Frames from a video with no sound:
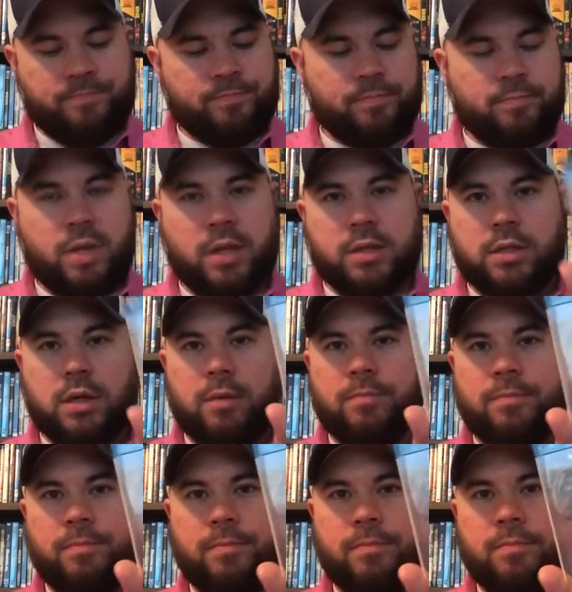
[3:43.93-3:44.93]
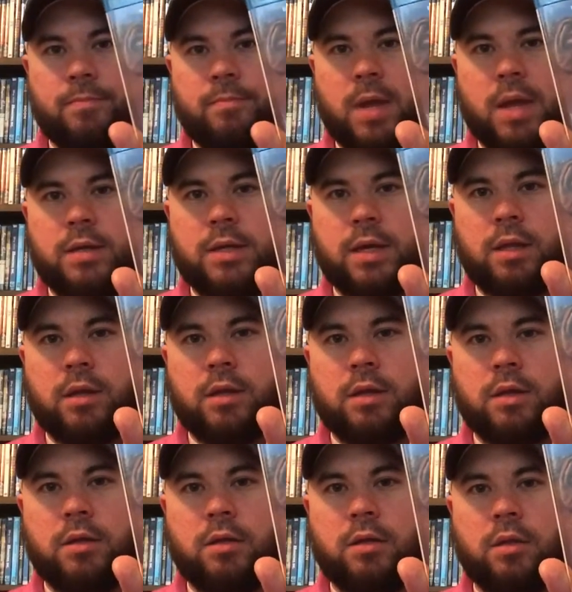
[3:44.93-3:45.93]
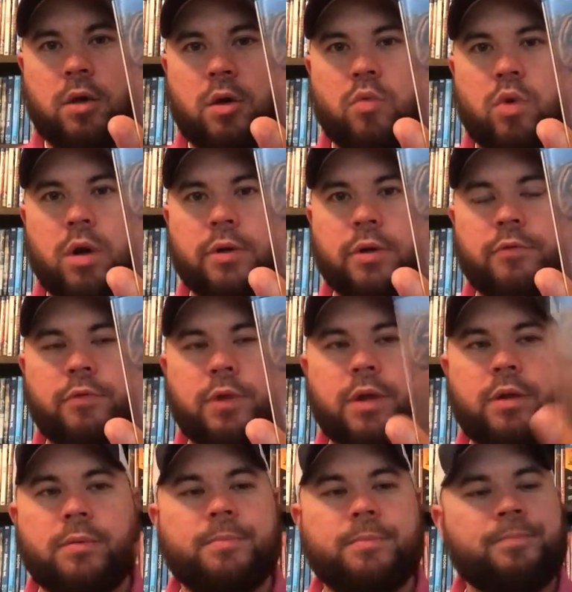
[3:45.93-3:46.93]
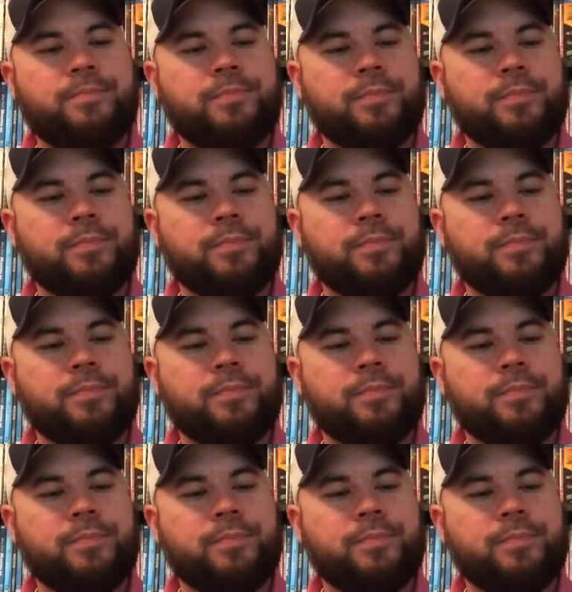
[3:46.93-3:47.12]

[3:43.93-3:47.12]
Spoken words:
Picked up Mandela, Long Walk to Freedom.